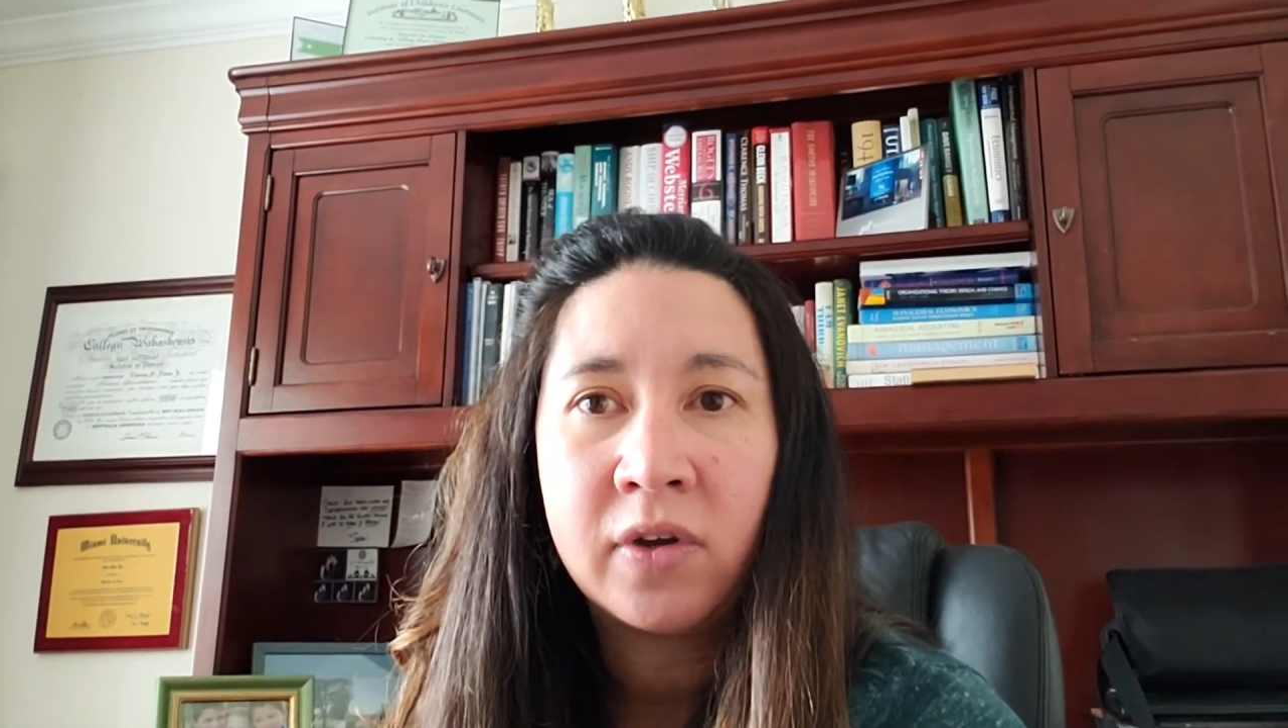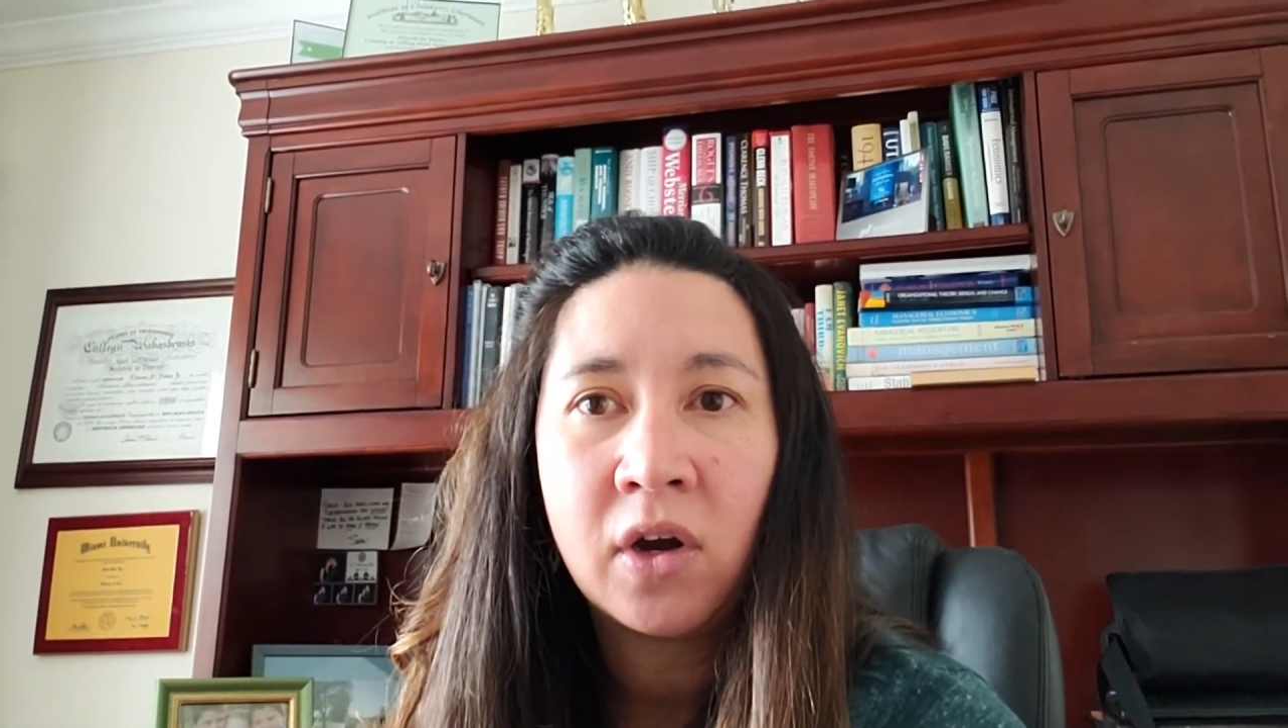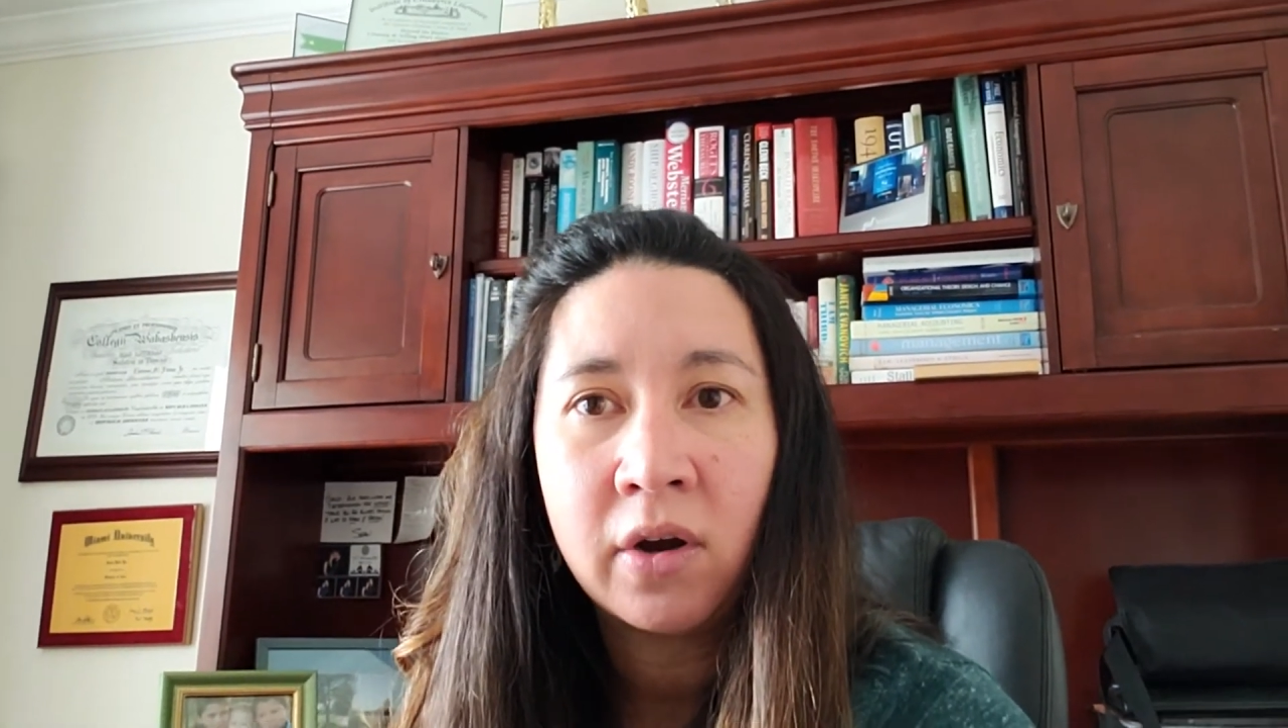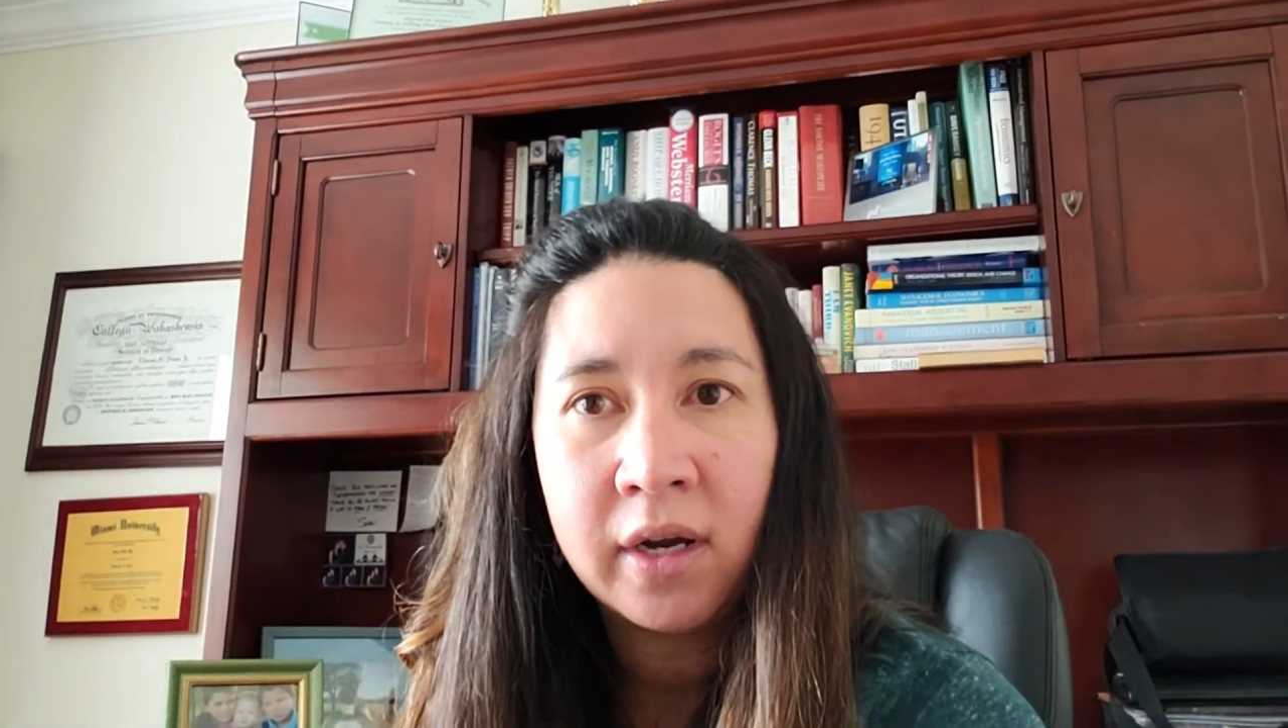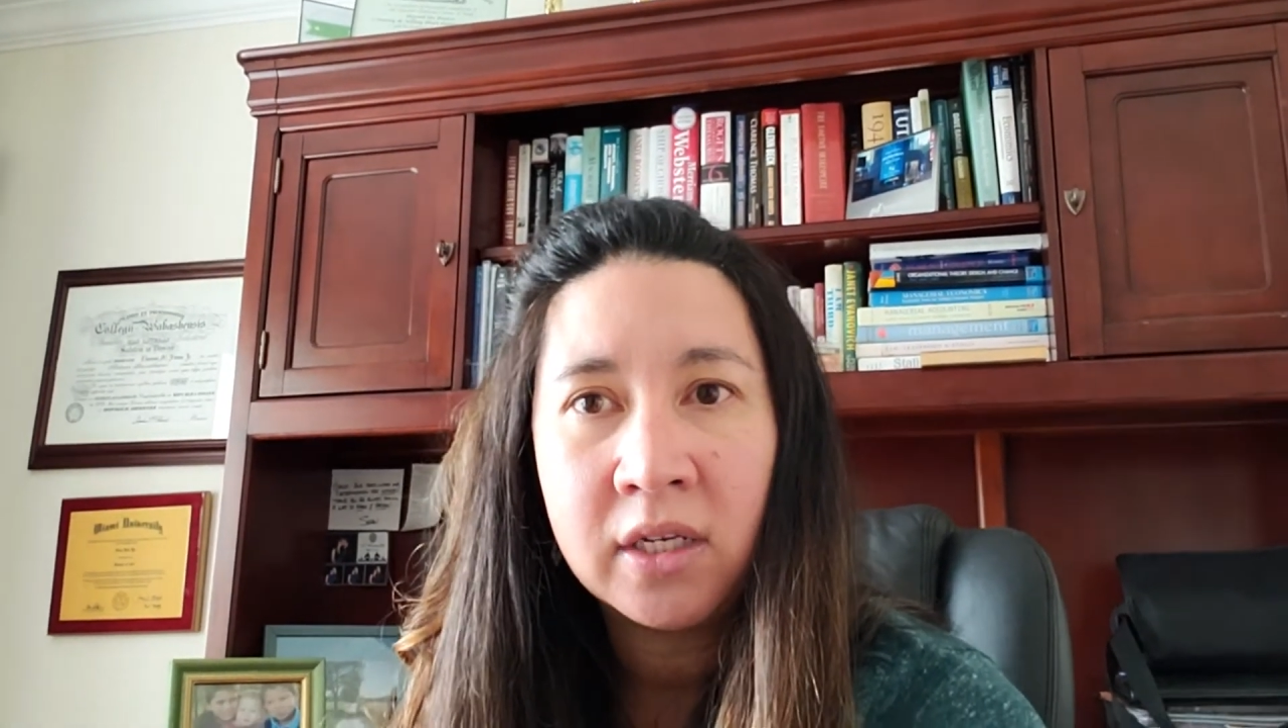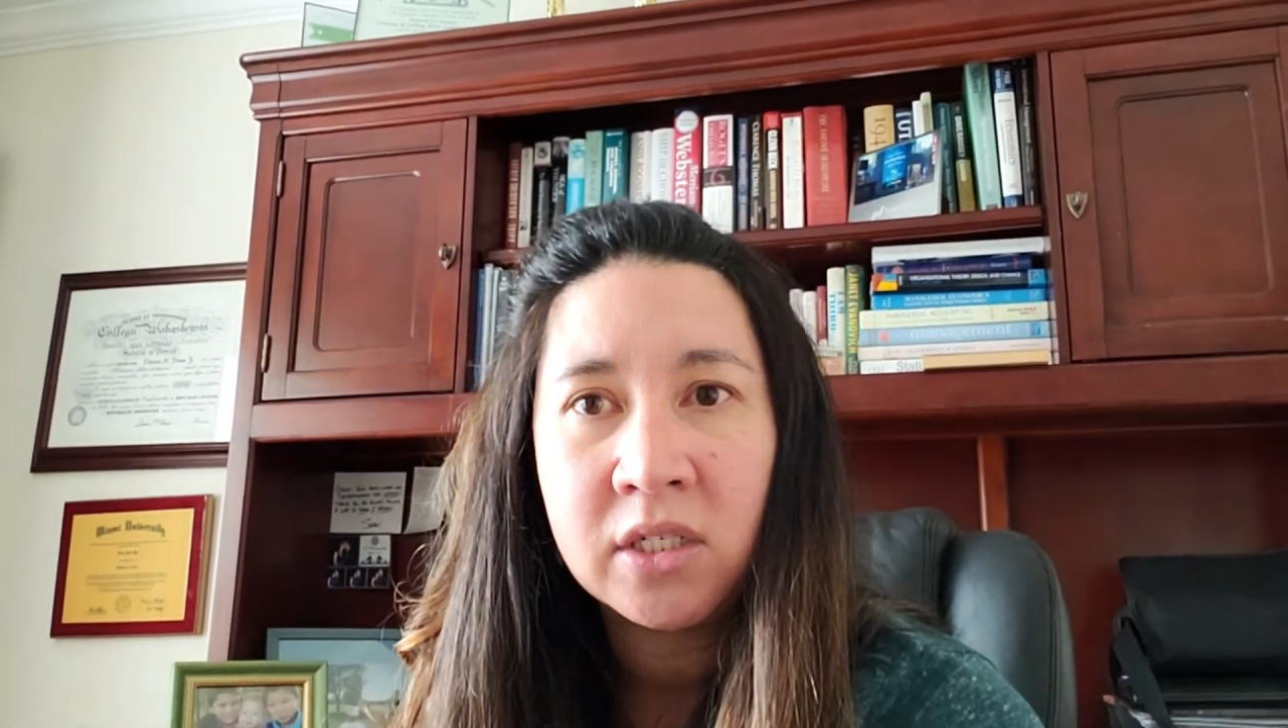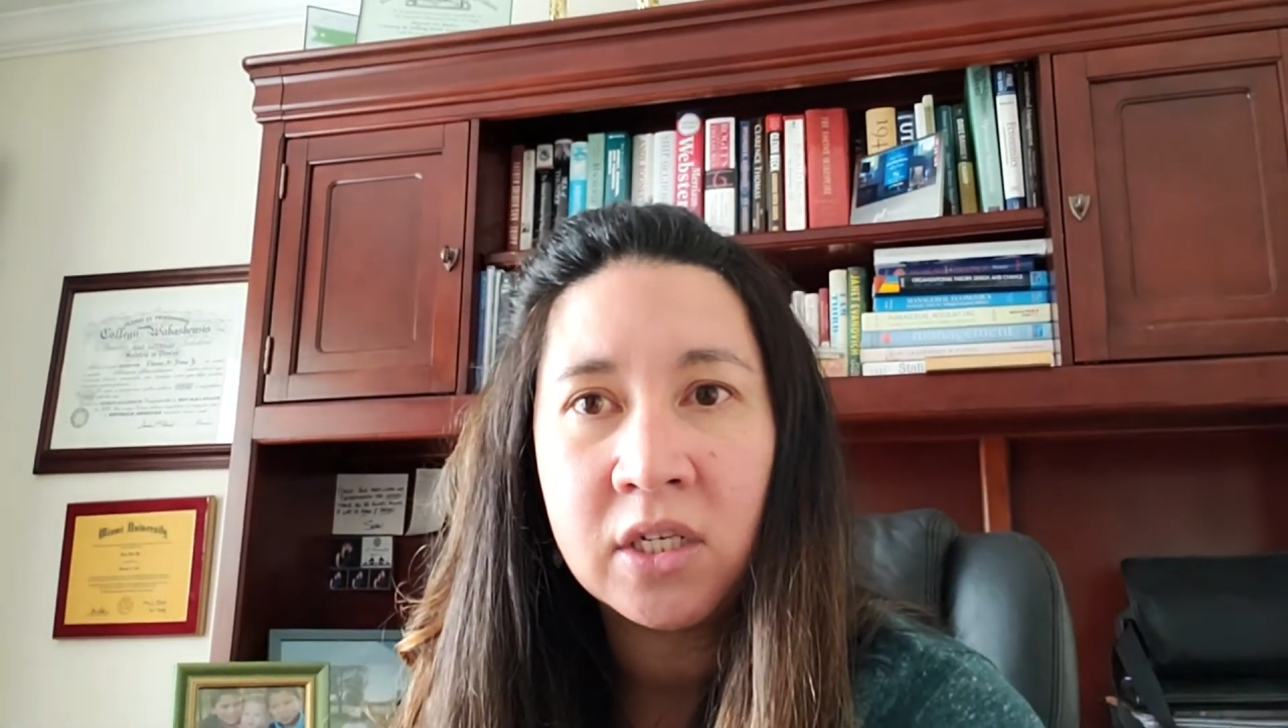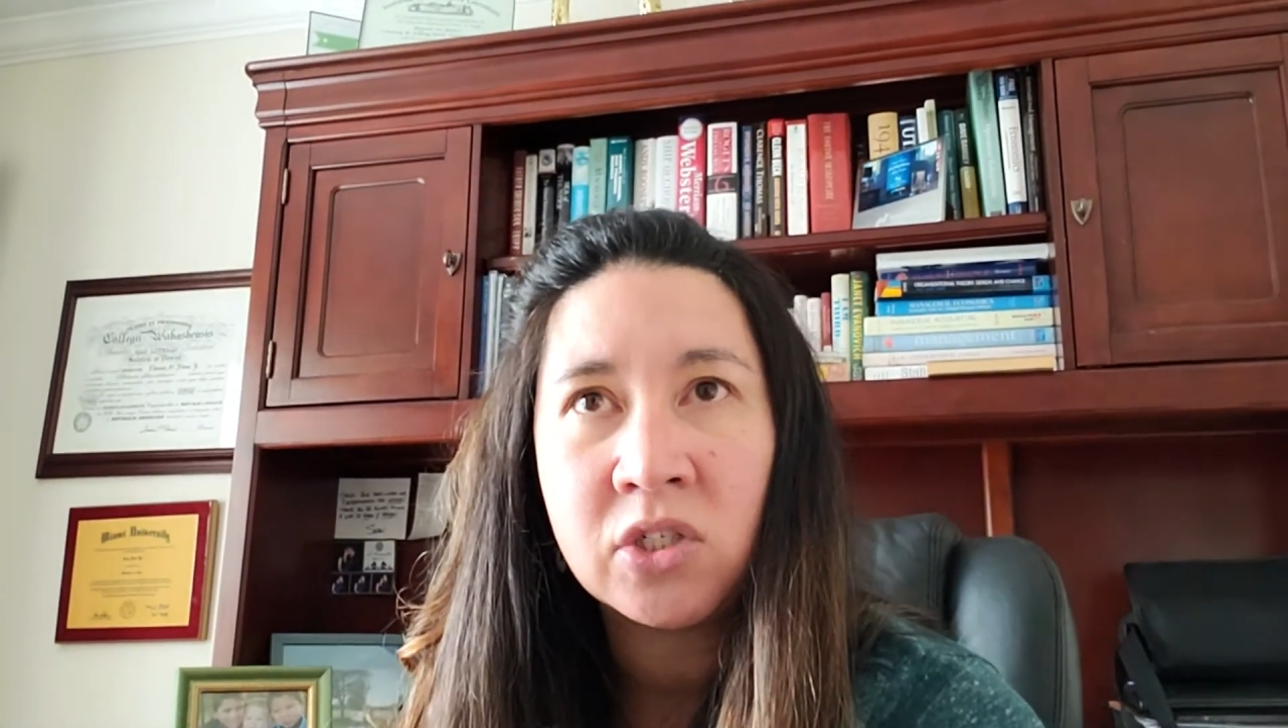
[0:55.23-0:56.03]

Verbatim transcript: courage and